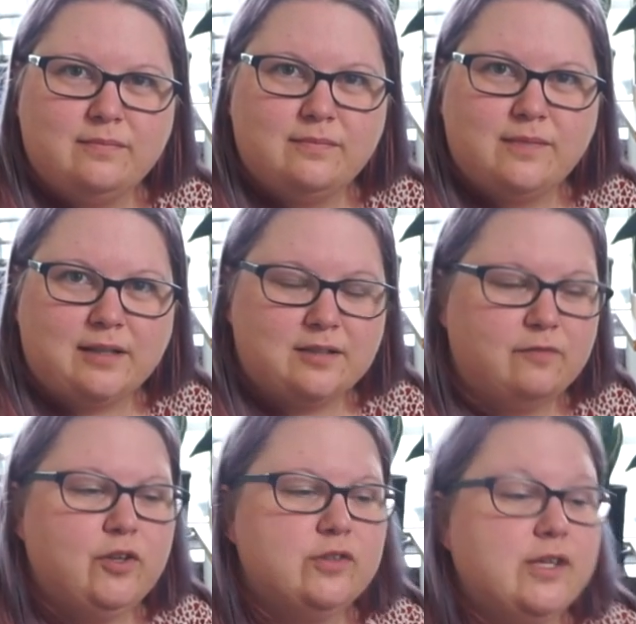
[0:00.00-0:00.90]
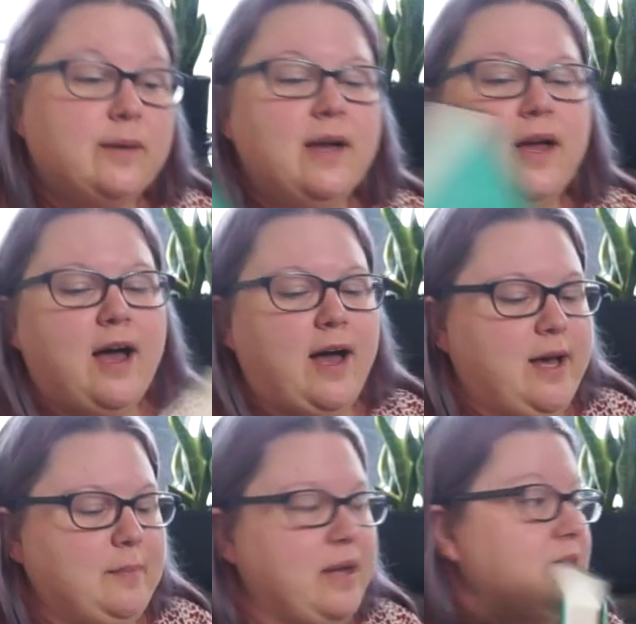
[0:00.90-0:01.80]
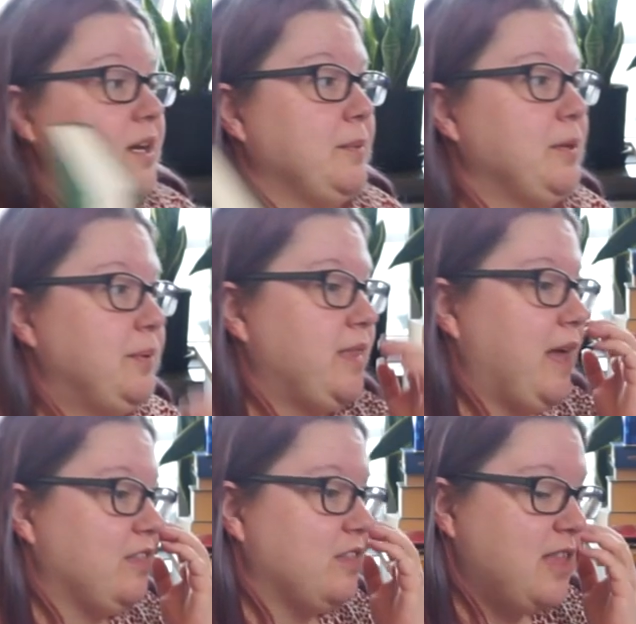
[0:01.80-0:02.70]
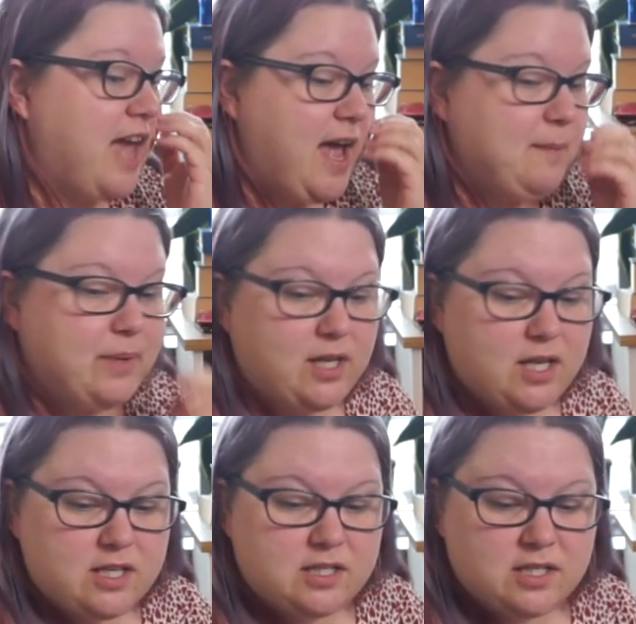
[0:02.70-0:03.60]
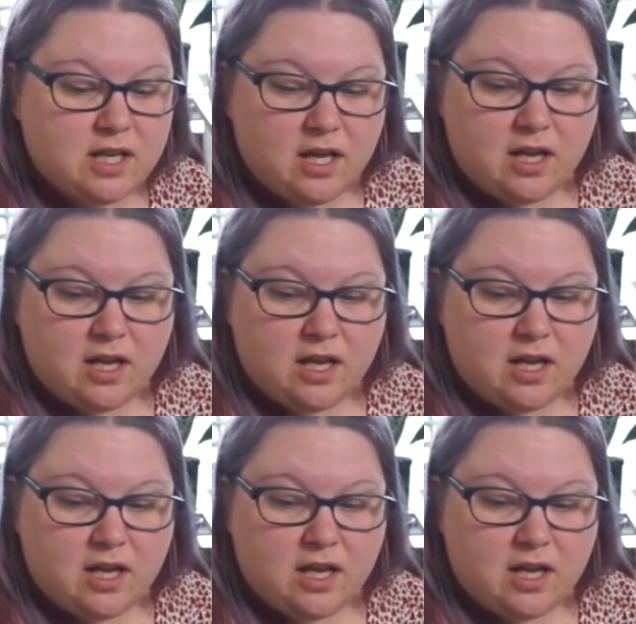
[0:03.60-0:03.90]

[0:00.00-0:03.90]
That's confusing. Um, I think I'm going to put that there because,